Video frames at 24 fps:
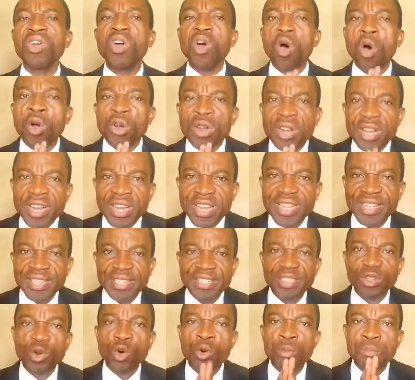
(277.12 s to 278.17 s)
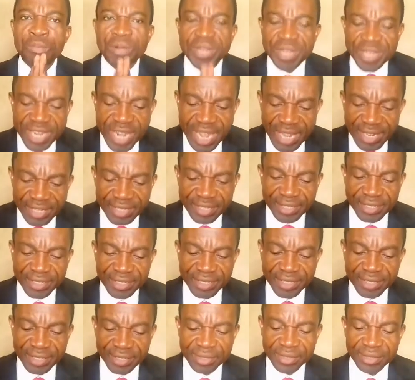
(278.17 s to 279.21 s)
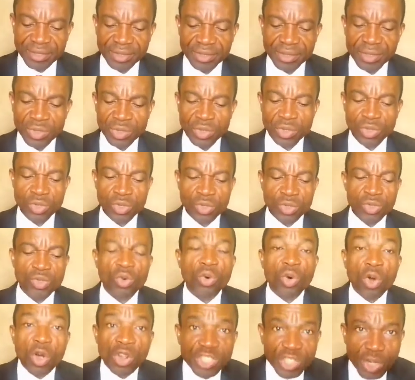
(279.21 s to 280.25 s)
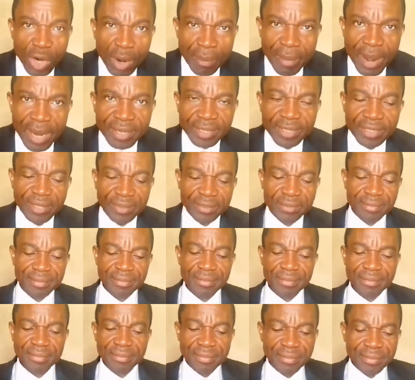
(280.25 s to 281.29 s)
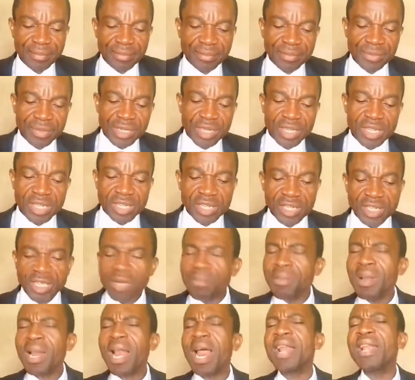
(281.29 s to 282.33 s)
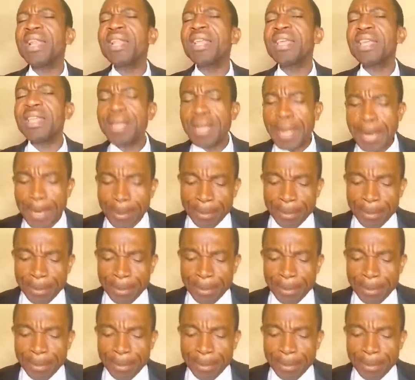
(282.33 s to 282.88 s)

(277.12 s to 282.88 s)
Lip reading: on his obedience to God's command. Similarly,